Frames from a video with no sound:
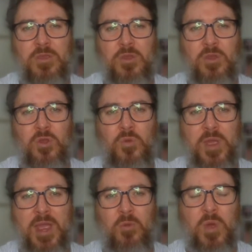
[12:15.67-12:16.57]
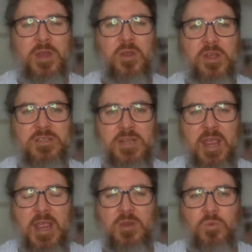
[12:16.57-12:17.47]
who had a one-night
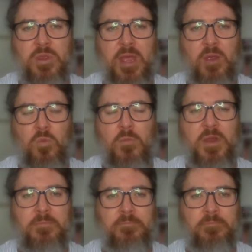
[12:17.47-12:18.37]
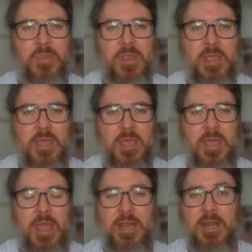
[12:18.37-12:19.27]
stand with a woman.
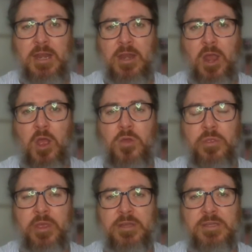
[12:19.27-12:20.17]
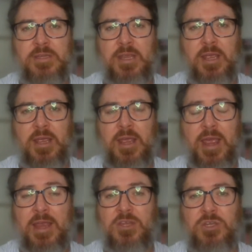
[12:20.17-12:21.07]
He didn't know that
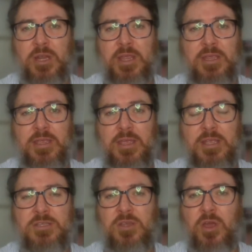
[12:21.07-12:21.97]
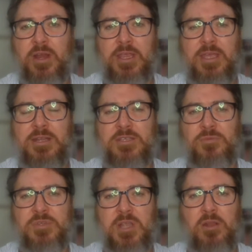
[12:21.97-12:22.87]
actually he'd sired a kid as a
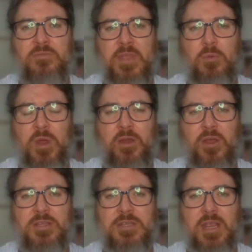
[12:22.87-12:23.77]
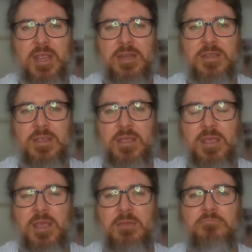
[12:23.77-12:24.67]
result of that one-night stand.
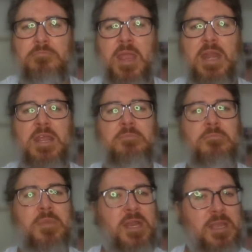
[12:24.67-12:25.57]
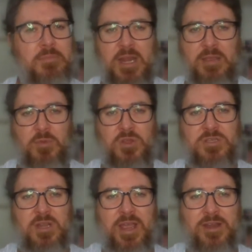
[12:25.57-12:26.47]
Many, many, many
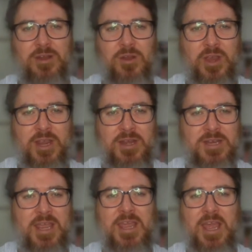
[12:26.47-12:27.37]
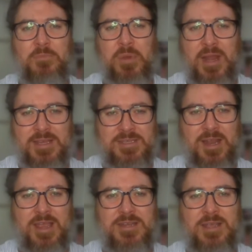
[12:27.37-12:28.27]
moons later, like a decade plus
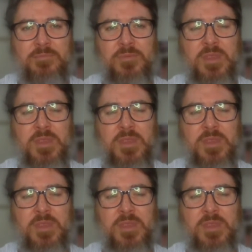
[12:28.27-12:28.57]
later,